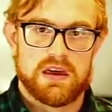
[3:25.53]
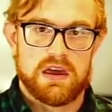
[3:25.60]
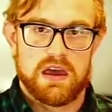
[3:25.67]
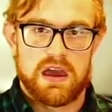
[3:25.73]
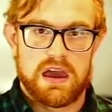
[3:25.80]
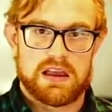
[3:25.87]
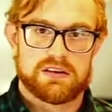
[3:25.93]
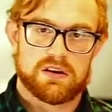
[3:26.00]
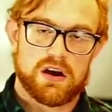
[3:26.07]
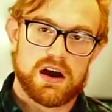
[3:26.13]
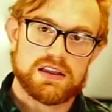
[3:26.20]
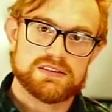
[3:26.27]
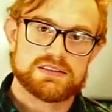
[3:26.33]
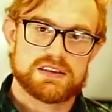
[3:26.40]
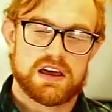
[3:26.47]
And
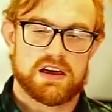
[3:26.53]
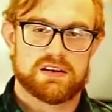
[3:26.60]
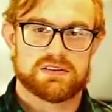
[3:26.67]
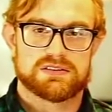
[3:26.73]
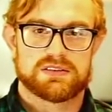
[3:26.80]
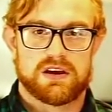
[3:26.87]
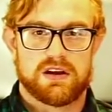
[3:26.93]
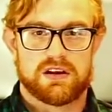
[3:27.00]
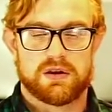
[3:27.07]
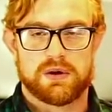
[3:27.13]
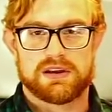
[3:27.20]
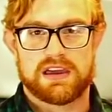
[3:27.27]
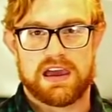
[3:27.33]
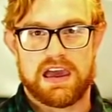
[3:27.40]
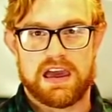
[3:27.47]
con cells are going
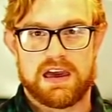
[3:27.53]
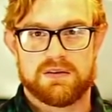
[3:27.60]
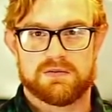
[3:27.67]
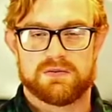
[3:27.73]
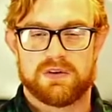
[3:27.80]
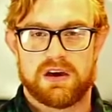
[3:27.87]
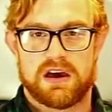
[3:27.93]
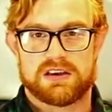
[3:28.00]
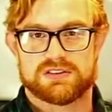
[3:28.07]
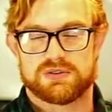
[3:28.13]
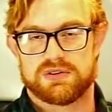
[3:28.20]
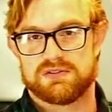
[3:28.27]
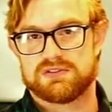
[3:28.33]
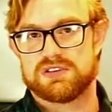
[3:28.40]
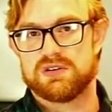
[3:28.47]
to have uh, sort
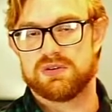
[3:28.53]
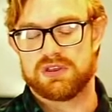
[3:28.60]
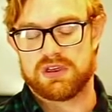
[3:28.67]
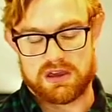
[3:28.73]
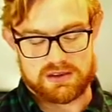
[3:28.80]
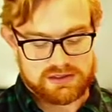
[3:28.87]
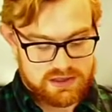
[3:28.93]
of two things.